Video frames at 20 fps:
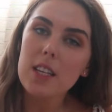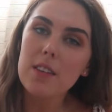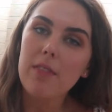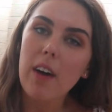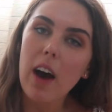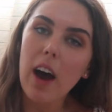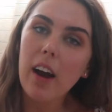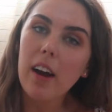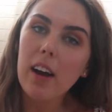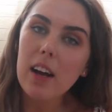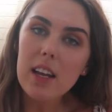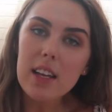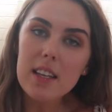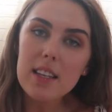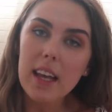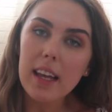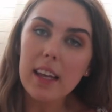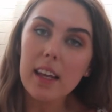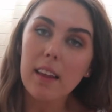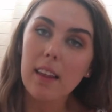far as
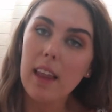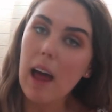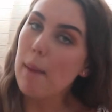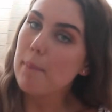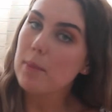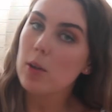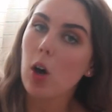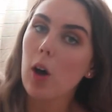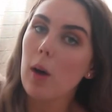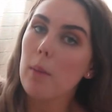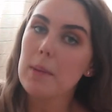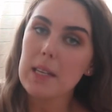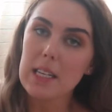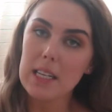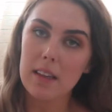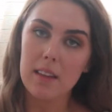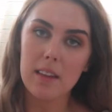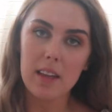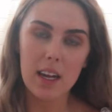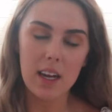like laptops
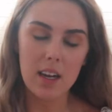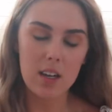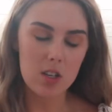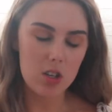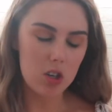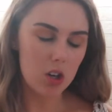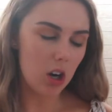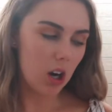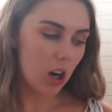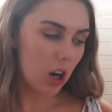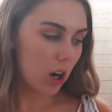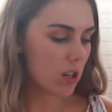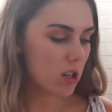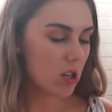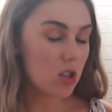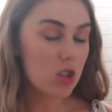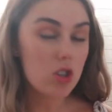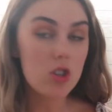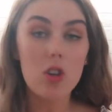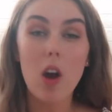and things go,
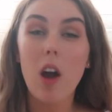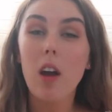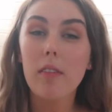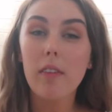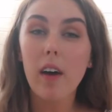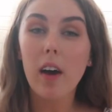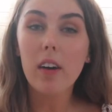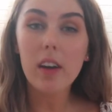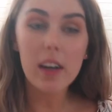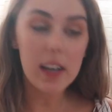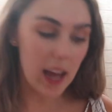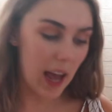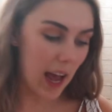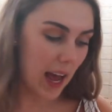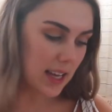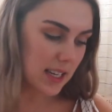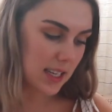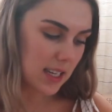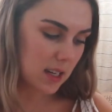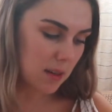so far it
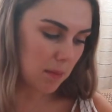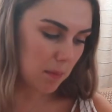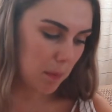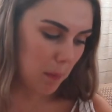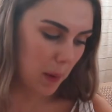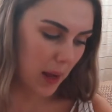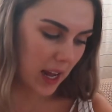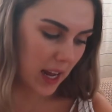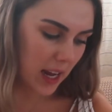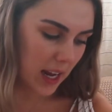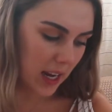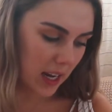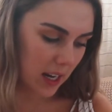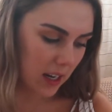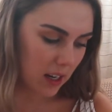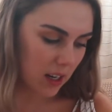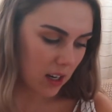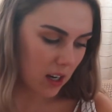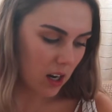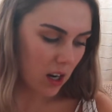hasn't
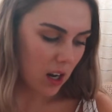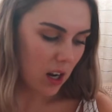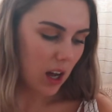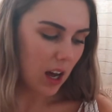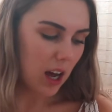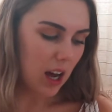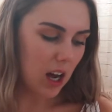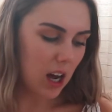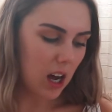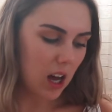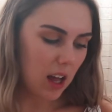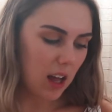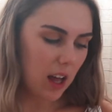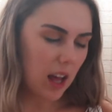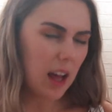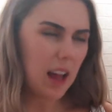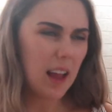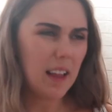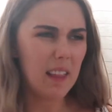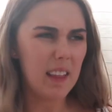been
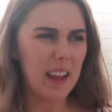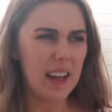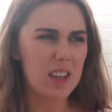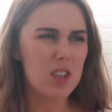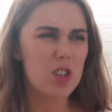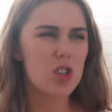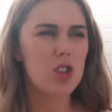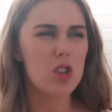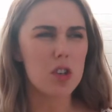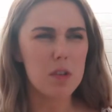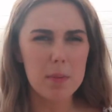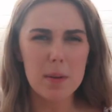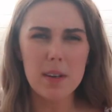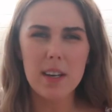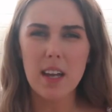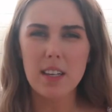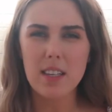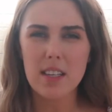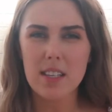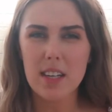like super
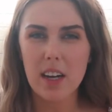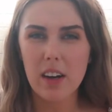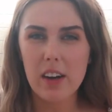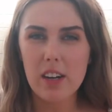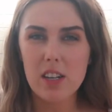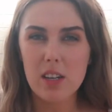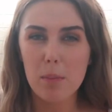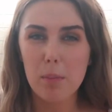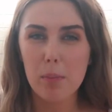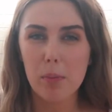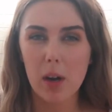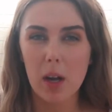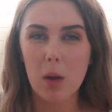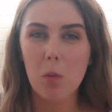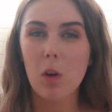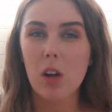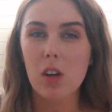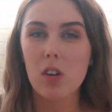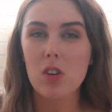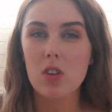necessary to bring
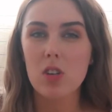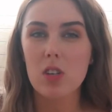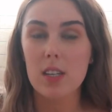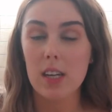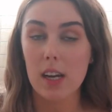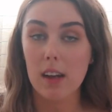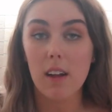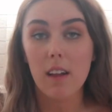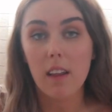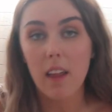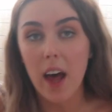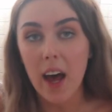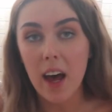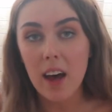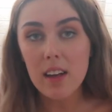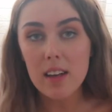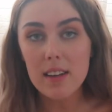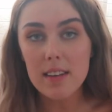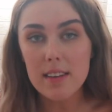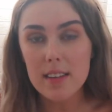one to
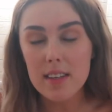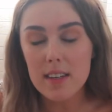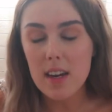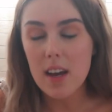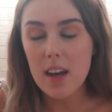class.